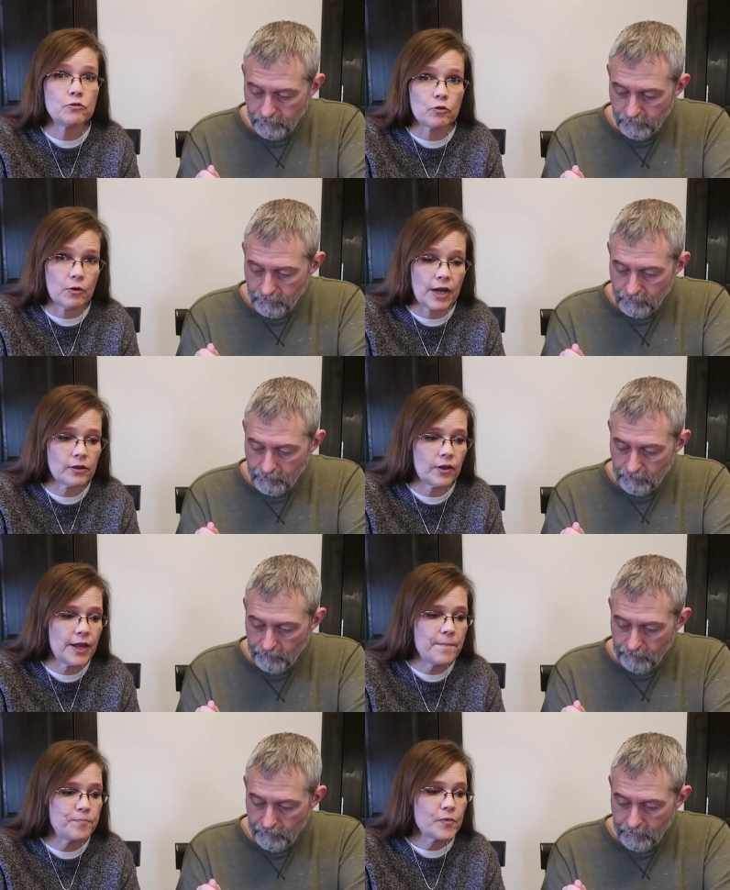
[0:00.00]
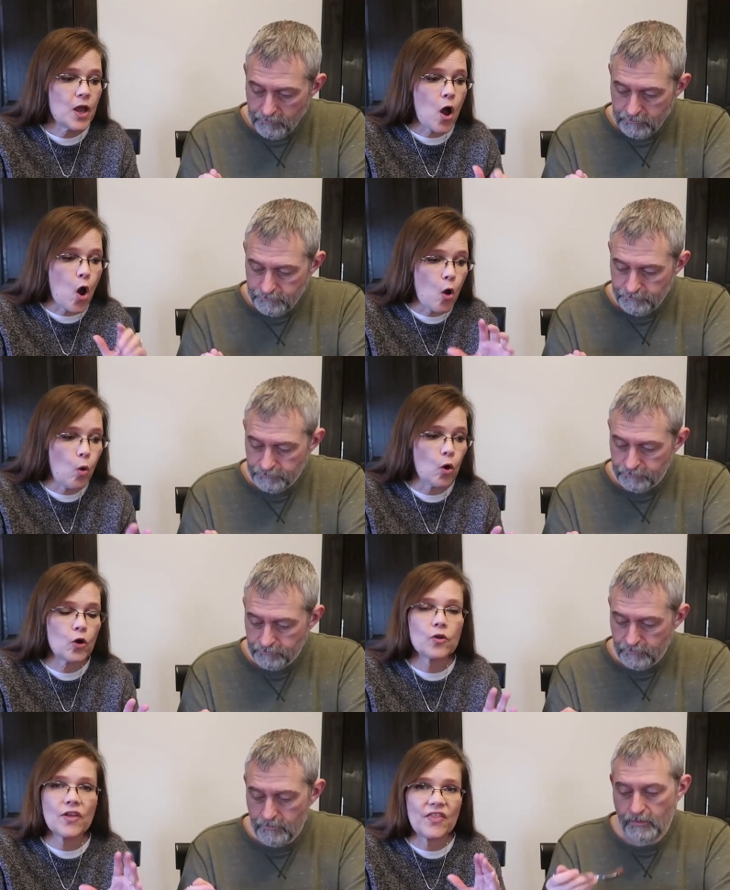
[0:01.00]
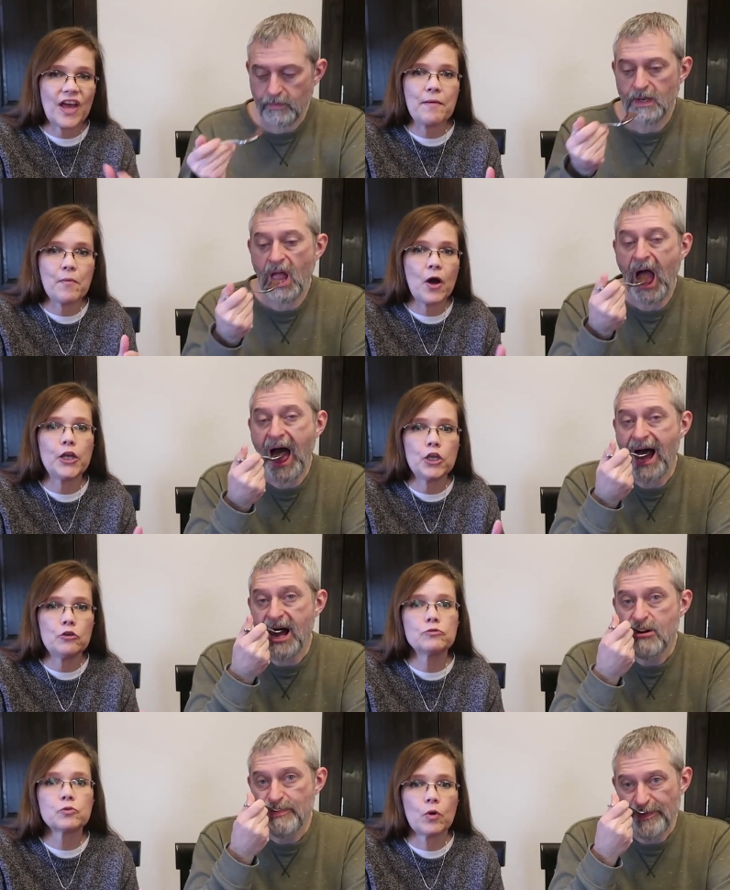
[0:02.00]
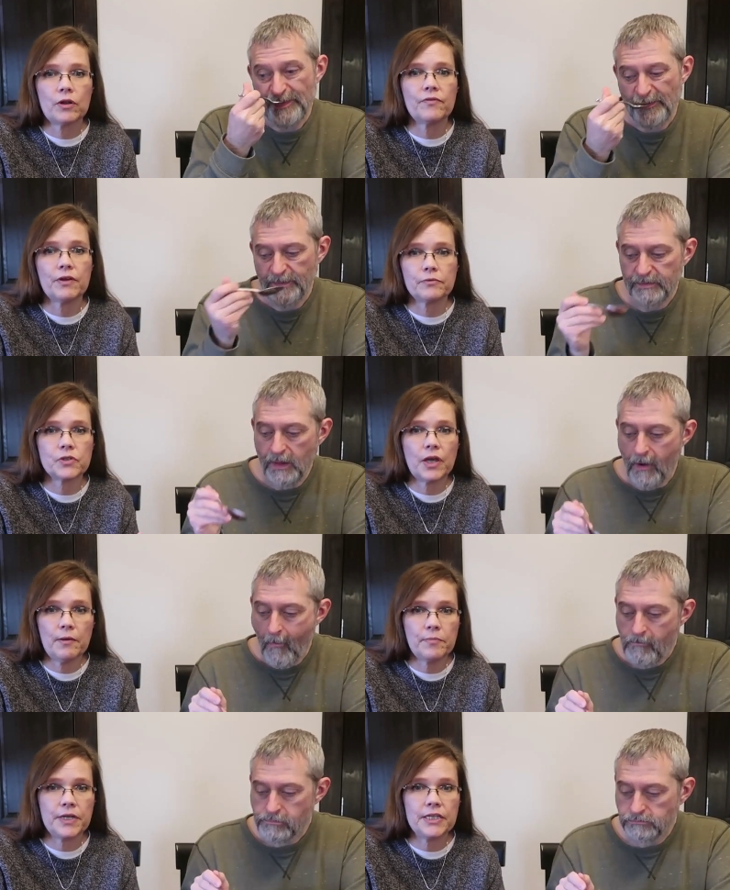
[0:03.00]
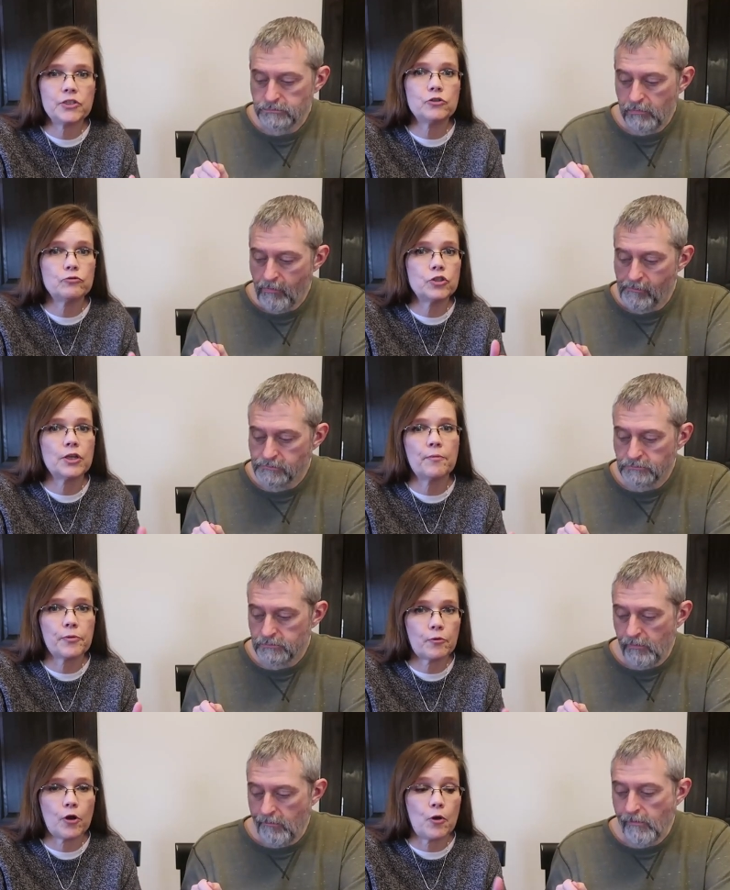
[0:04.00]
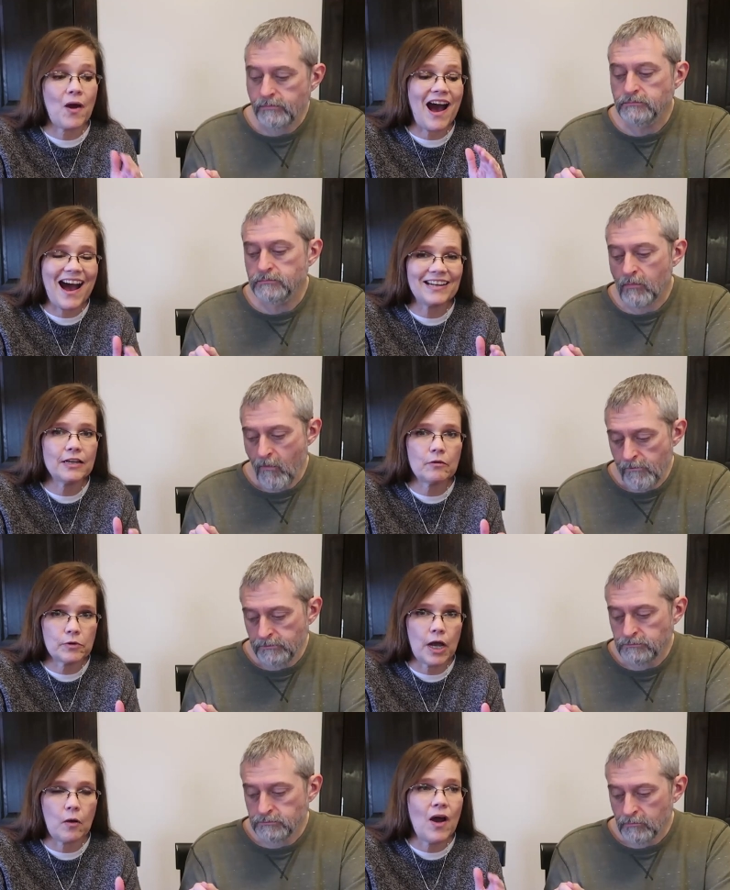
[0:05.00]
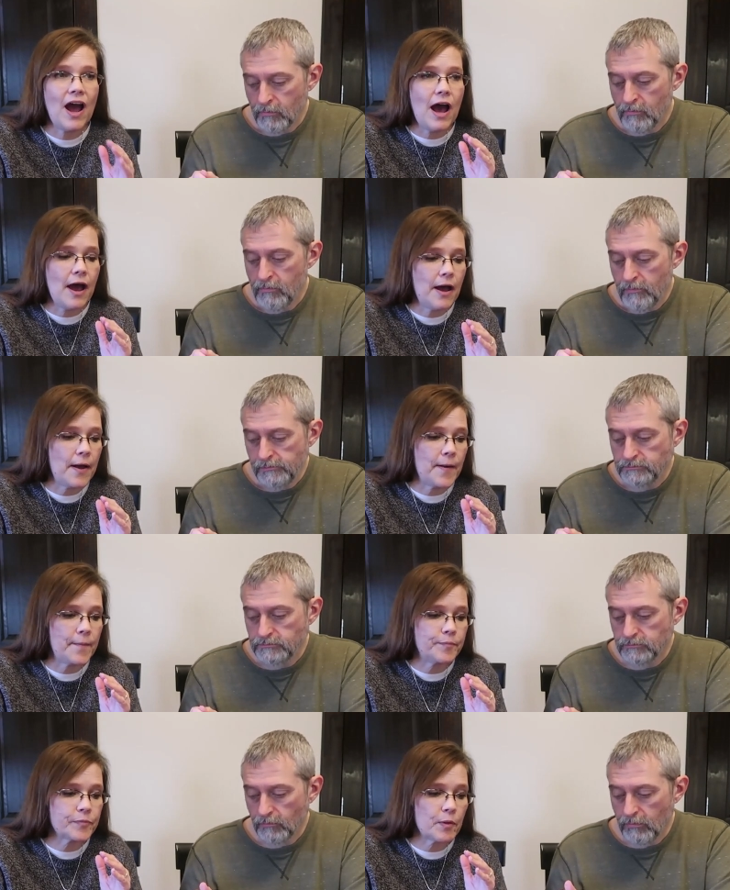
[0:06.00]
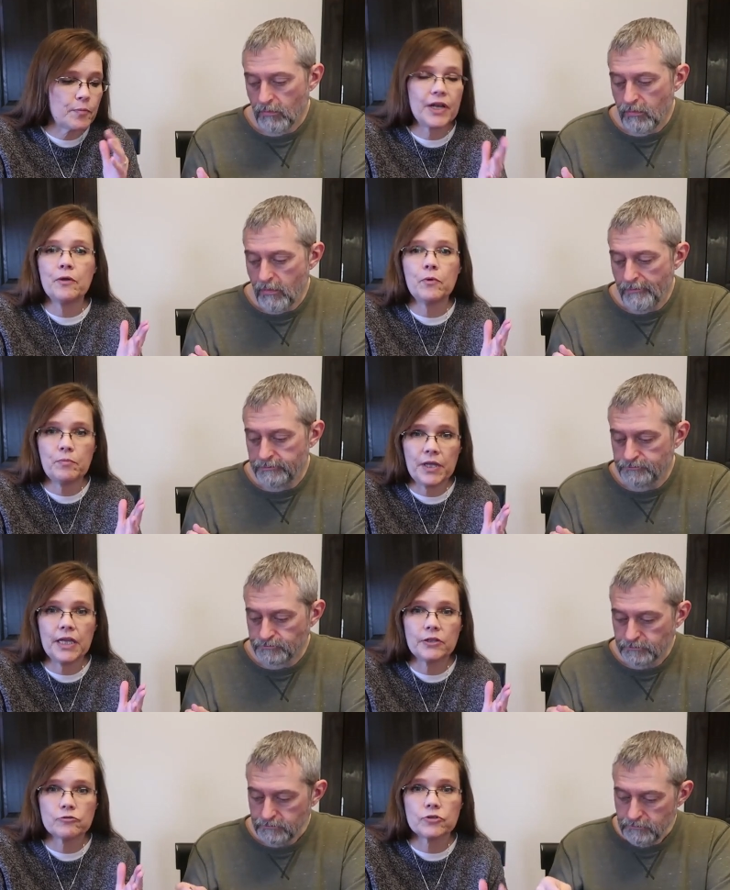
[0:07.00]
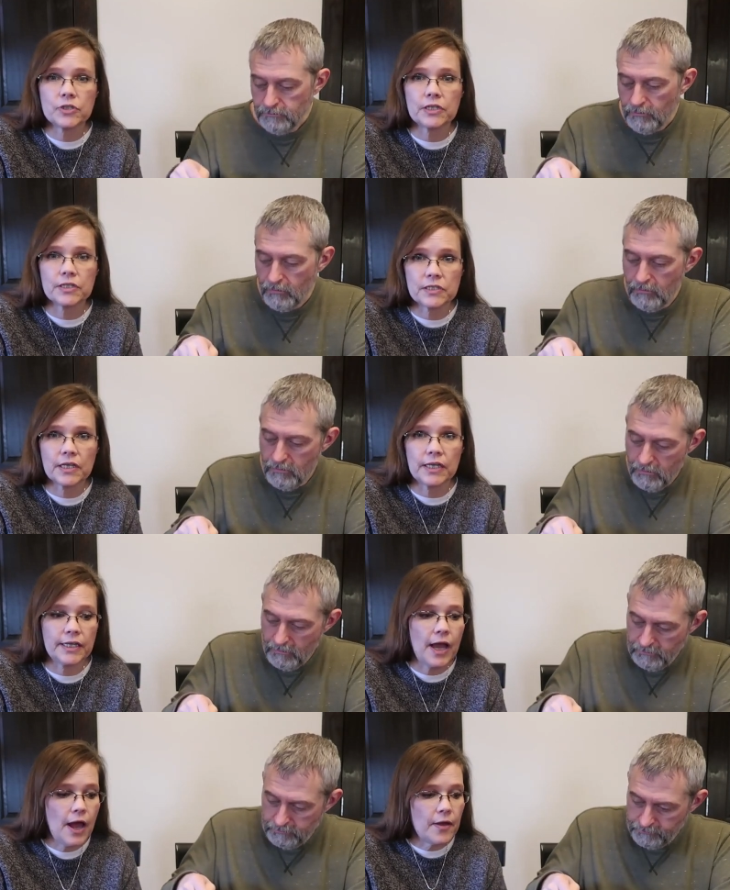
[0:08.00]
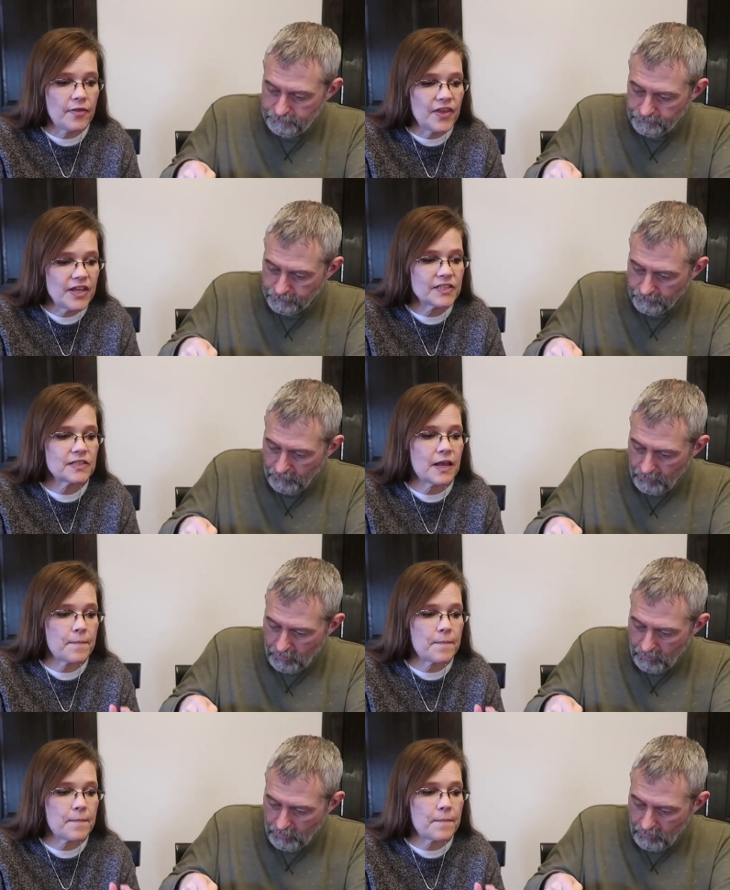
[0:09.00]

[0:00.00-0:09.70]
Speaker 1: directly or they might use one of those companies to ship through. I don't know. Um, but it would be interesting to see. This